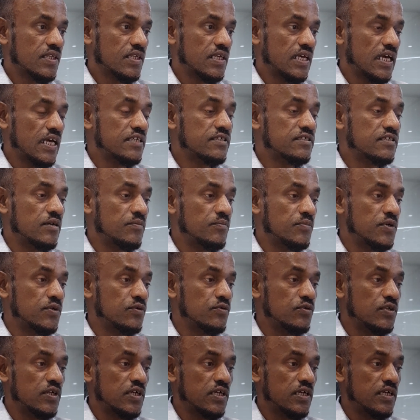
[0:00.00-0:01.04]
as compared
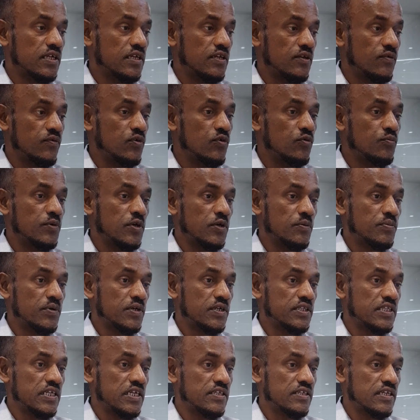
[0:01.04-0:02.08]
to the review paper,
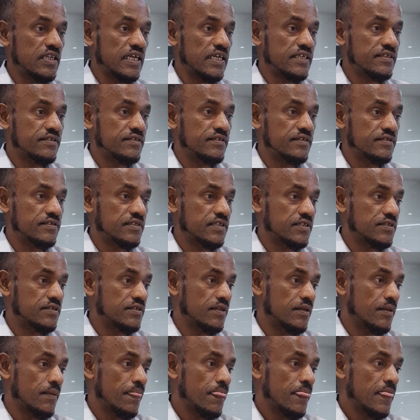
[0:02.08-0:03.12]
there is less discussion
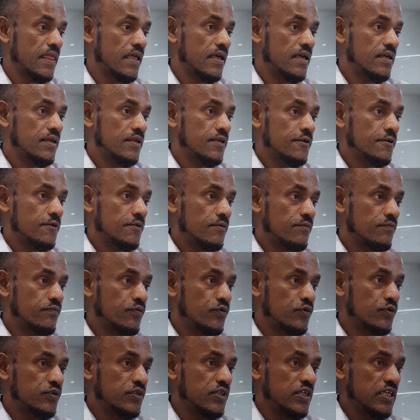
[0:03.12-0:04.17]

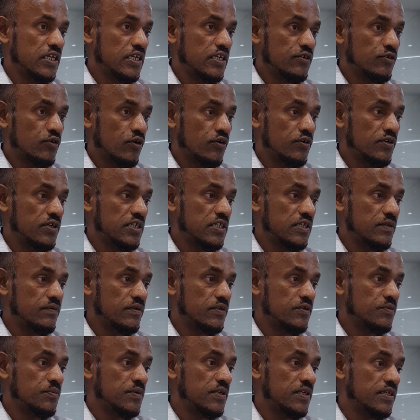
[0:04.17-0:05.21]
for the non-native
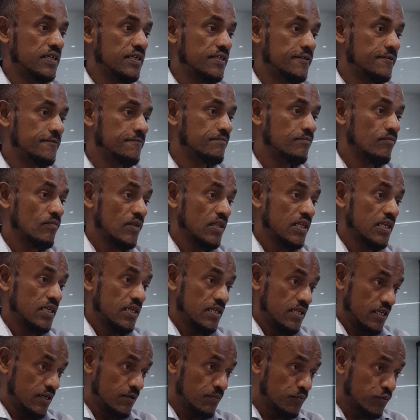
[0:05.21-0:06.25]
speakers.
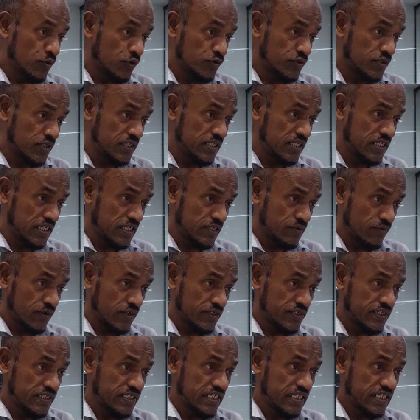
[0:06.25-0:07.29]
Importantly, it
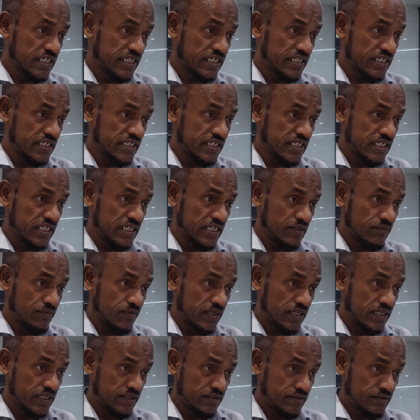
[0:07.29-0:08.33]
was indicated in
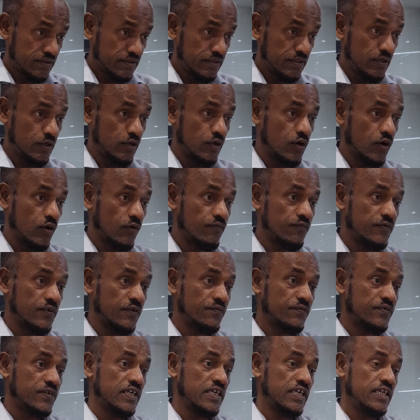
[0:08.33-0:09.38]
one study of
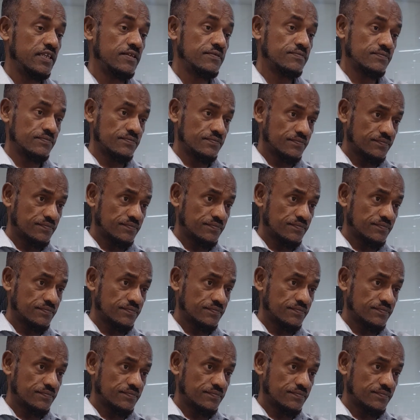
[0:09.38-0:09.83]
15